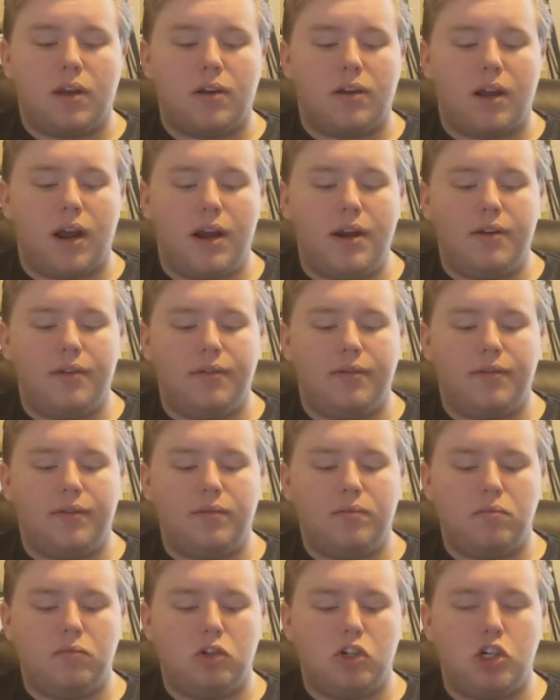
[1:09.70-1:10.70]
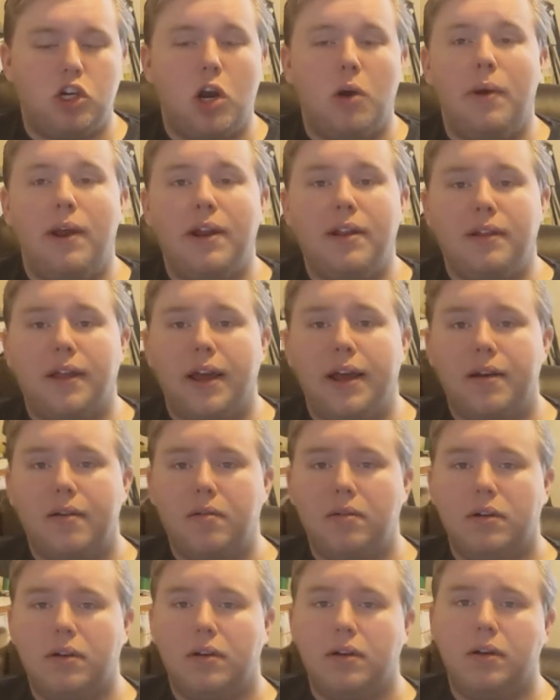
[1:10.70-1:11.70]
kind of showing
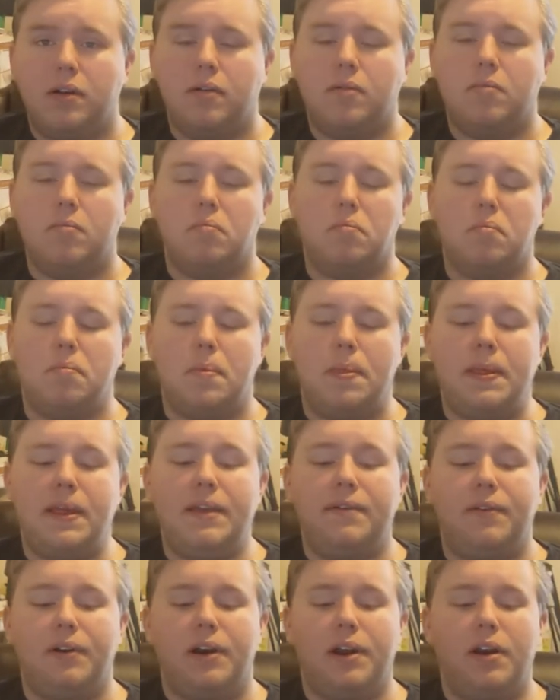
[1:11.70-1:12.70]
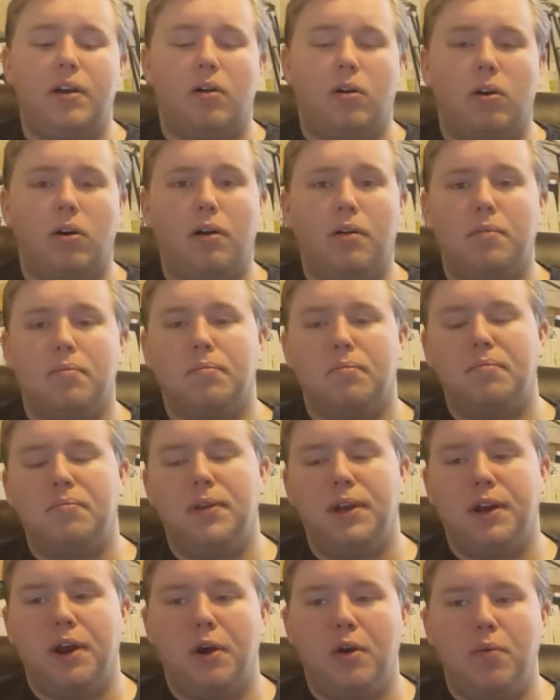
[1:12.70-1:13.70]
that even in art,
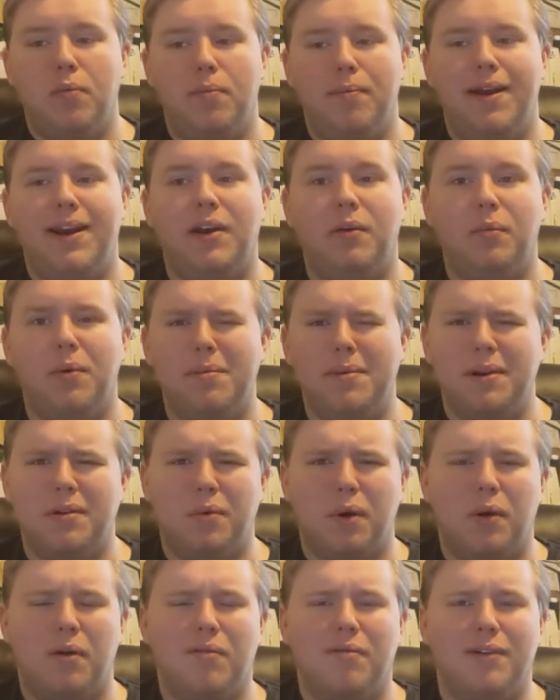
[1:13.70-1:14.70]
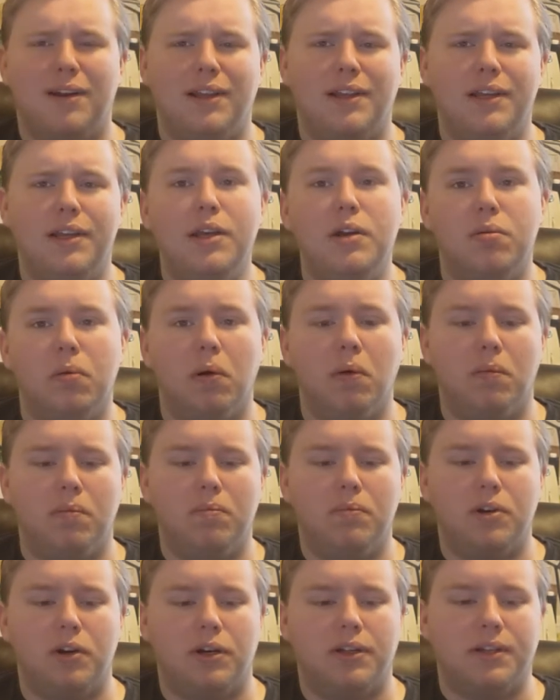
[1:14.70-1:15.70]
you know, men and women weren't really equal
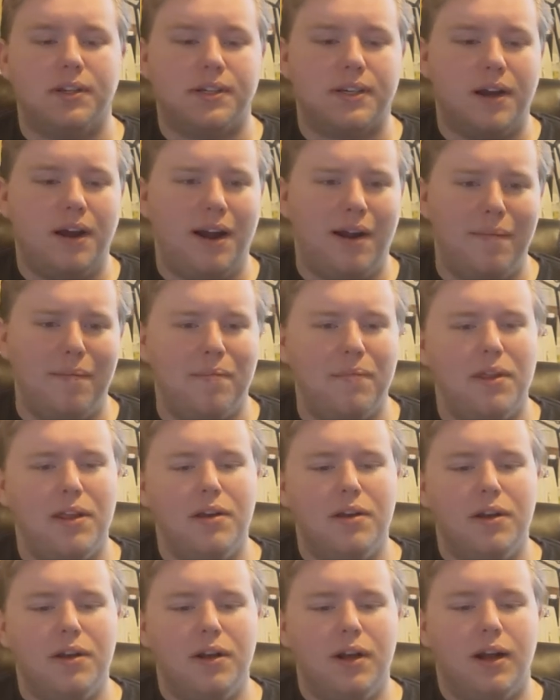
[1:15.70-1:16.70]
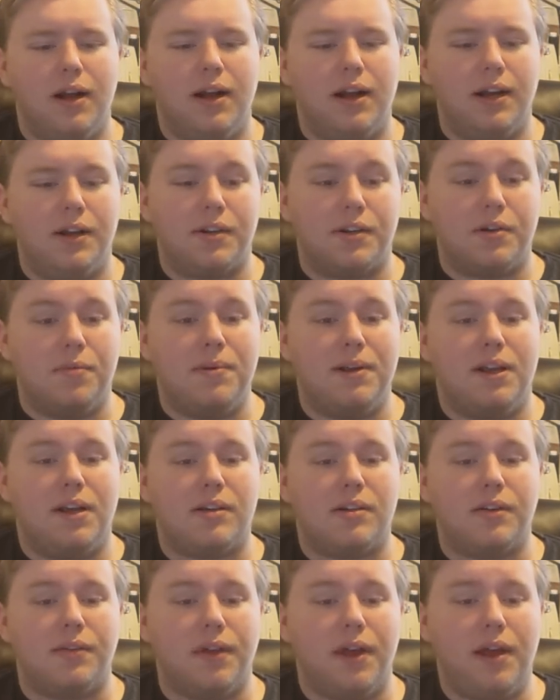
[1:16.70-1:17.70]
during this time. So
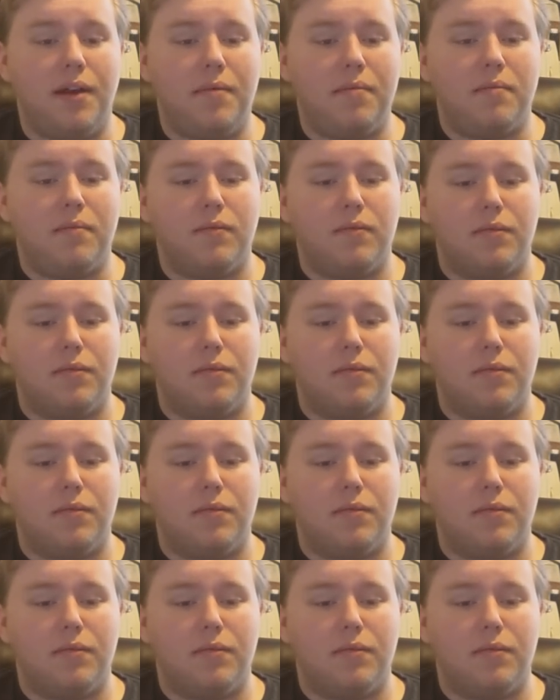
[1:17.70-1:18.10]
because of that,